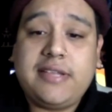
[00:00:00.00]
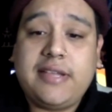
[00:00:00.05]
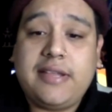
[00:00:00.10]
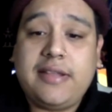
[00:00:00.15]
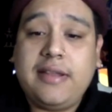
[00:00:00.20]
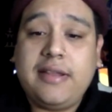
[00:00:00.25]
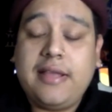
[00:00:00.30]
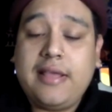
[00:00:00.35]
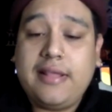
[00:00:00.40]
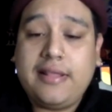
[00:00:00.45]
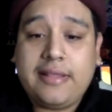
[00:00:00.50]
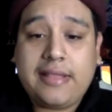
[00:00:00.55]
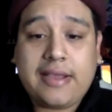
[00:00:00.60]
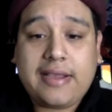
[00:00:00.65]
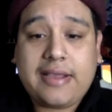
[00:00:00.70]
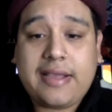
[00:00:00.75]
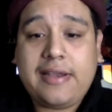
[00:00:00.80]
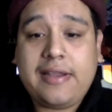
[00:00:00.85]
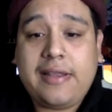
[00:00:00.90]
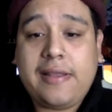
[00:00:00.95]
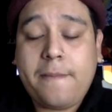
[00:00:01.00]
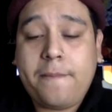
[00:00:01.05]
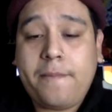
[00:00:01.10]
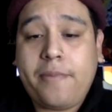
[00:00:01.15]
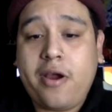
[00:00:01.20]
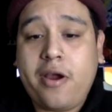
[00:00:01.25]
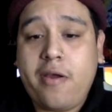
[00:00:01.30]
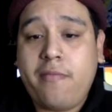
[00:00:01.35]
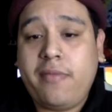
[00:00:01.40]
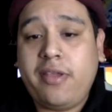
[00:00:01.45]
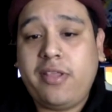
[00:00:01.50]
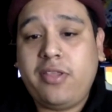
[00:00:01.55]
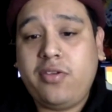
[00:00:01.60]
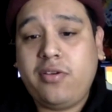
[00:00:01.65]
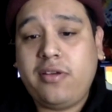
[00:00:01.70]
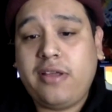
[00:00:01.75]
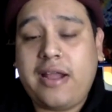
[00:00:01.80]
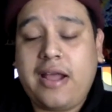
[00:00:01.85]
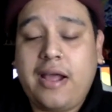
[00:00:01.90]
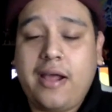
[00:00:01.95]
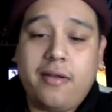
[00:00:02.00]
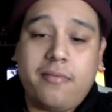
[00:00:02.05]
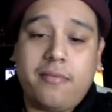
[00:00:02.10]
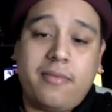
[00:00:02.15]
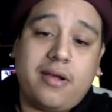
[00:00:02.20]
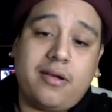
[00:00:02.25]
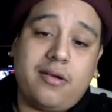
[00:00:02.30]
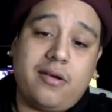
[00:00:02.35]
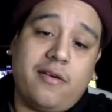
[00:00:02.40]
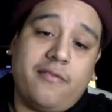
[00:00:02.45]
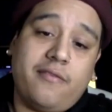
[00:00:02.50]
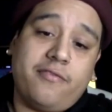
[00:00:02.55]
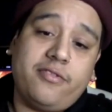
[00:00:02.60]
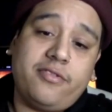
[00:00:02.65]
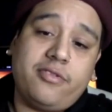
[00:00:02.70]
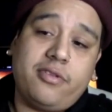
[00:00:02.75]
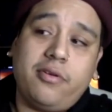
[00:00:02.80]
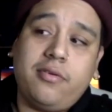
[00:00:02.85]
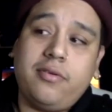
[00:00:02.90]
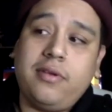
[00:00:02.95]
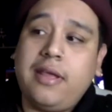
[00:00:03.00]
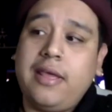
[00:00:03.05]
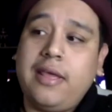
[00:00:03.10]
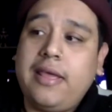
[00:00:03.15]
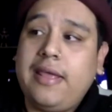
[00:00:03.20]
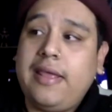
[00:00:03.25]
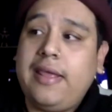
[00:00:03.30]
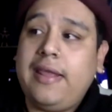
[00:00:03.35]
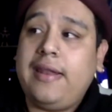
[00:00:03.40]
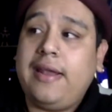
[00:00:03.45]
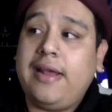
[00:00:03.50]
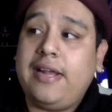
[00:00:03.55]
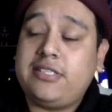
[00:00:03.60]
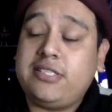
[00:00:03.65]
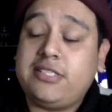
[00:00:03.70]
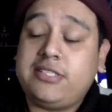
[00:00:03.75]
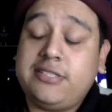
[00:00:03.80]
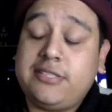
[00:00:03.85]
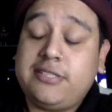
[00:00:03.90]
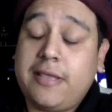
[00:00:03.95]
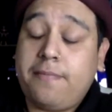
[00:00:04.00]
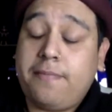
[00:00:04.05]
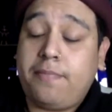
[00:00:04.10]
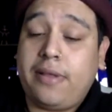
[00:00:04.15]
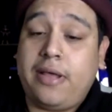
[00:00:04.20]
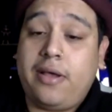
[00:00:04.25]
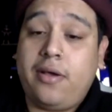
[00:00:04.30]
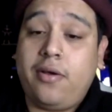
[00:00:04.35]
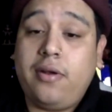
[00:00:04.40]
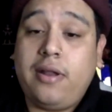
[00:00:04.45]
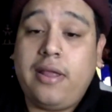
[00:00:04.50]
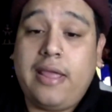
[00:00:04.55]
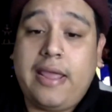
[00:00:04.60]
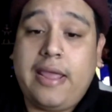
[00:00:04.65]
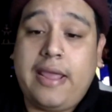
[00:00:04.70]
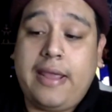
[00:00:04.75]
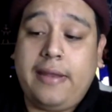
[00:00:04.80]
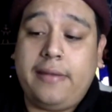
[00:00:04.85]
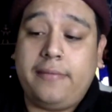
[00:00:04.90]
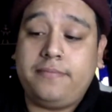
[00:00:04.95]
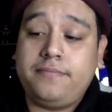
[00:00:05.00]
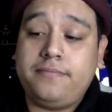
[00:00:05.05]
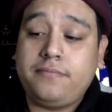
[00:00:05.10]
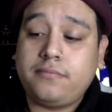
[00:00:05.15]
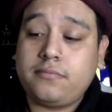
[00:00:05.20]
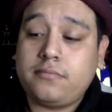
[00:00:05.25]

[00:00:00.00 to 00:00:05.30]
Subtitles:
and that kind of empowered me to get out of my comfort zone and actually step out and